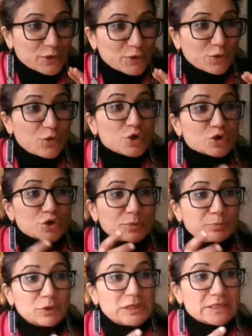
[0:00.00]
you know so
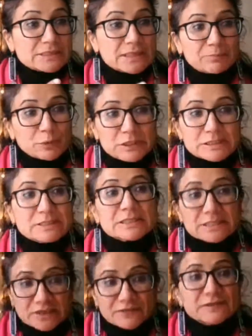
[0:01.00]
the police the police
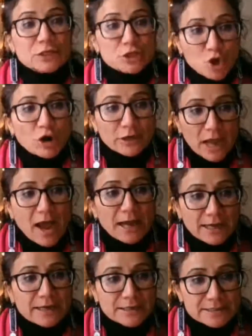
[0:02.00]
just gives a nod
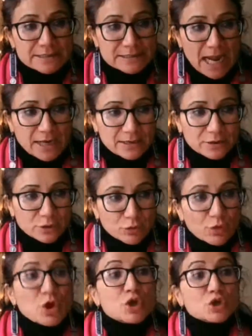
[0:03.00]
i understand you
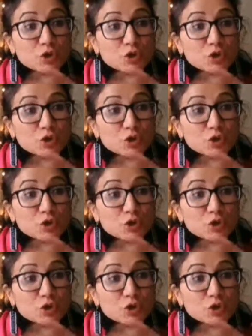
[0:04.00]
know